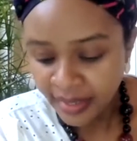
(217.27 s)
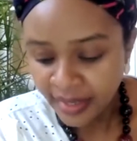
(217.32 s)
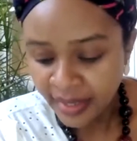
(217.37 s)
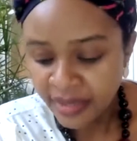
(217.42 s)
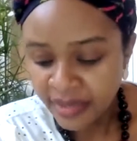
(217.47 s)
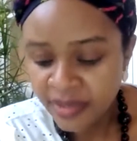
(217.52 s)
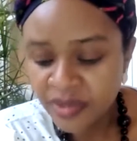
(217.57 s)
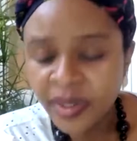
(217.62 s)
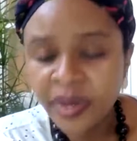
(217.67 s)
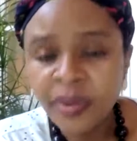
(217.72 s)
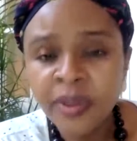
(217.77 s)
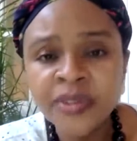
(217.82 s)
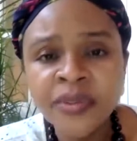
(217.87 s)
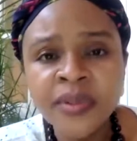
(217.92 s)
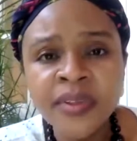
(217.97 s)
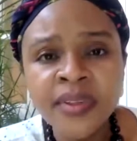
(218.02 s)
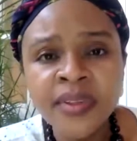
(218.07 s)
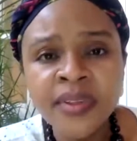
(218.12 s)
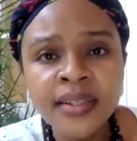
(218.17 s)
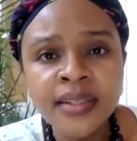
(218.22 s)
And so I want to
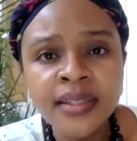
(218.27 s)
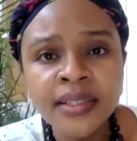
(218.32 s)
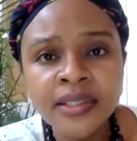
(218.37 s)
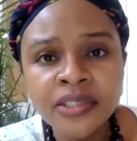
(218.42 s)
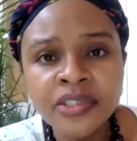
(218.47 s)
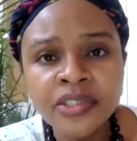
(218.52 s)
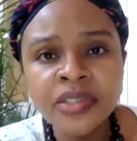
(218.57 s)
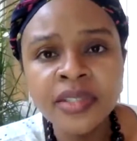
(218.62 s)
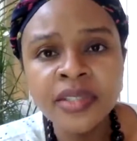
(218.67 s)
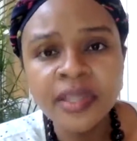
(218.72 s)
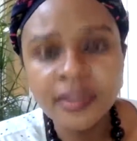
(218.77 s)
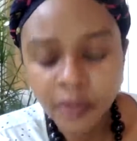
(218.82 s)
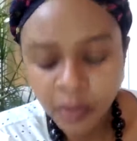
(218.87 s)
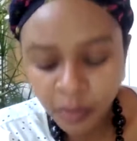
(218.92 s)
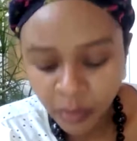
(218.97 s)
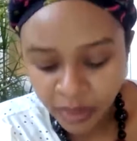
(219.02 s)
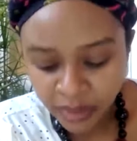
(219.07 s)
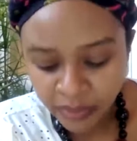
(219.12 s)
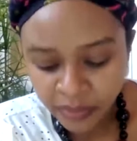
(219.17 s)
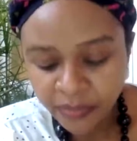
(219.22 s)
thank each and every
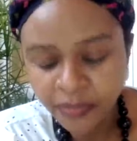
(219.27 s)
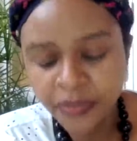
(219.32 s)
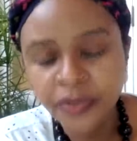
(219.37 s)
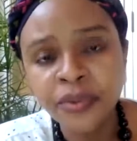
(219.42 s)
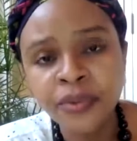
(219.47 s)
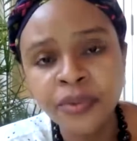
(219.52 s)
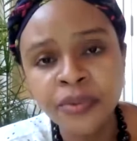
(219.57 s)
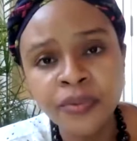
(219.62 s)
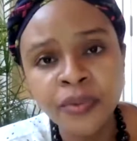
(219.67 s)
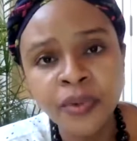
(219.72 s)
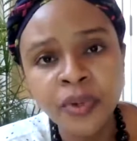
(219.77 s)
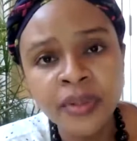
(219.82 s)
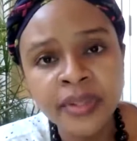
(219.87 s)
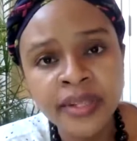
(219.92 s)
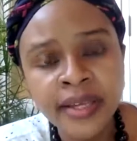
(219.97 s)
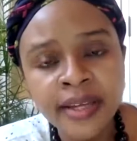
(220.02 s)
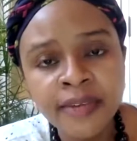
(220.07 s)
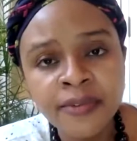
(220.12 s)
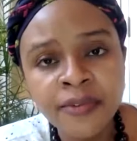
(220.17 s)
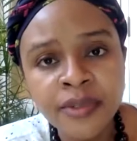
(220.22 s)
one of you for all
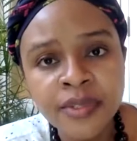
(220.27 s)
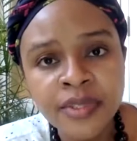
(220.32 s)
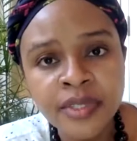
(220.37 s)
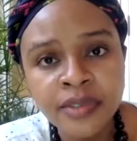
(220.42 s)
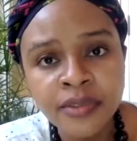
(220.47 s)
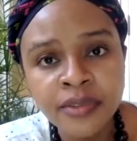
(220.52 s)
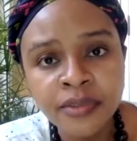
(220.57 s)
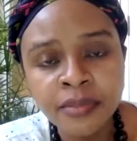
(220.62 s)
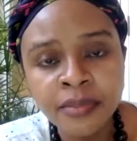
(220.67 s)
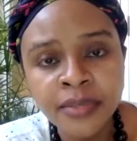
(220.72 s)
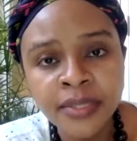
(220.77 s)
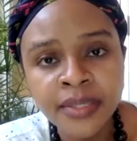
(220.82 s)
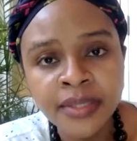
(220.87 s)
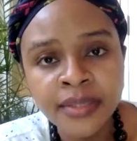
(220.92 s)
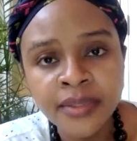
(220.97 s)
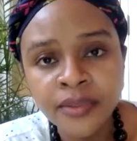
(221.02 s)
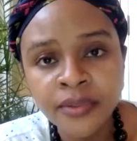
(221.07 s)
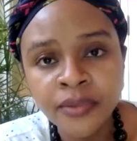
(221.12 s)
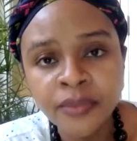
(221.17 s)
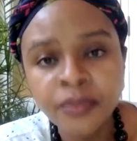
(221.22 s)
the efforts that
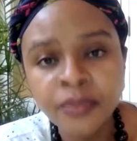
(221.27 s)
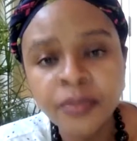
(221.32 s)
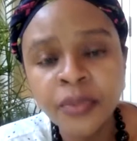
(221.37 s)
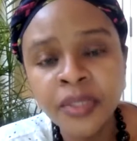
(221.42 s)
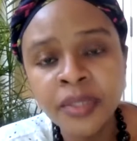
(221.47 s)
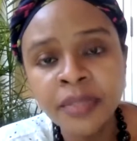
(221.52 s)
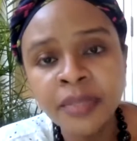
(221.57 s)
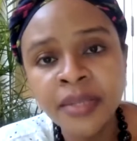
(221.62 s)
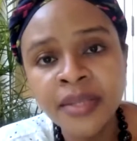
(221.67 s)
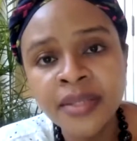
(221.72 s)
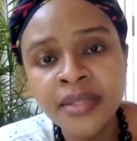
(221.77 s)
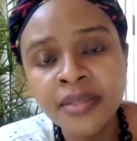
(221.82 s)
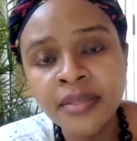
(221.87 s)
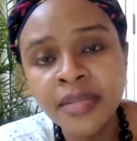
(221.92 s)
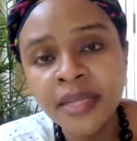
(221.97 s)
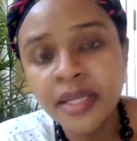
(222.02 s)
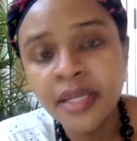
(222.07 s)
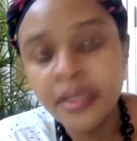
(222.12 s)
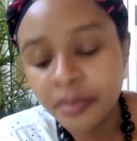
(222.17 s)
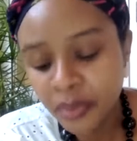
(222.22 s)
you've put in place to
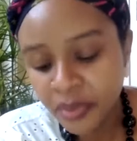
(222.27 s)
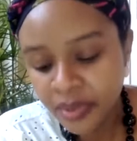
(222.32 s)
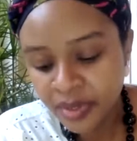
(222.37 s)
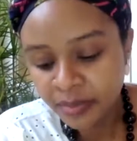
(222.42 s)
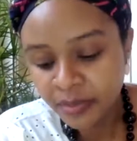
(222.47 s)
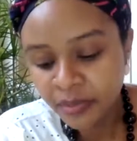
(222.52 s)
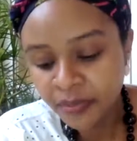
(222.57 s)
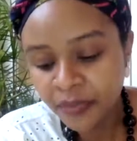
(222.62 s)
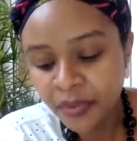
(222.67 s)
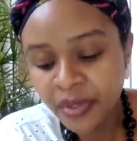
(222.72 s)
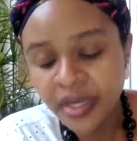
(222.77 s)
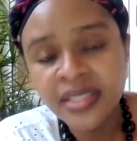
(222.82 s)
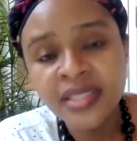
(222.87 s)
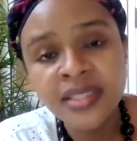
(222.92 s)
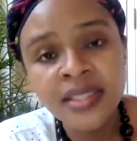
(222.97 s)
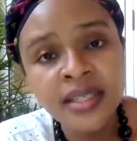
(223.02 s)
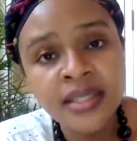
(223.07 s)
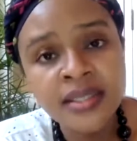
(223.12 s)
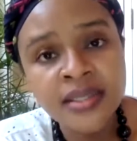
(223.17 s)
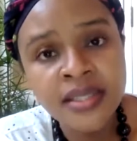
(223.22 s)
make it possible for us to
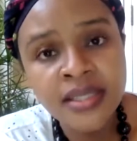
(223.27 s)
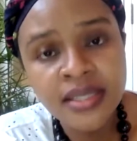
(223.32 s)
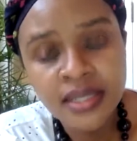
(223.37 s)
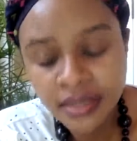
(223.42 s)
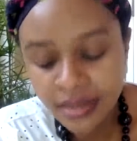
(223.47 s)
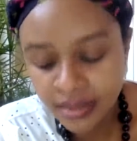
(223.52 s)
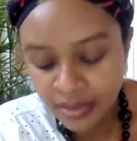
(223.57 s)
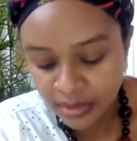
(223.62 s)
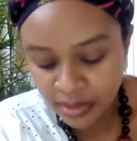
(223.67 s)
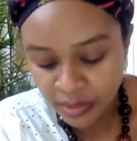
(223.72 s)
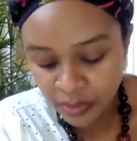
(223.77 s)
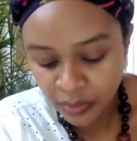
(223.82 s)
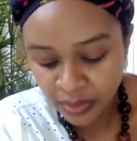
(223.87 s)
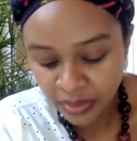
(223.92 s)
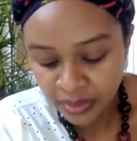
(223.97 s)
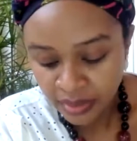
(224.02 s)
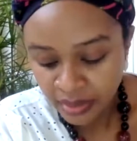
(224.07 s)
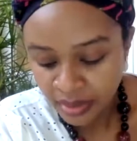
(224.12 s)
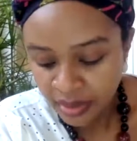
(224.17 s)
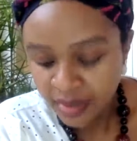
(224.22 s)
get to 661.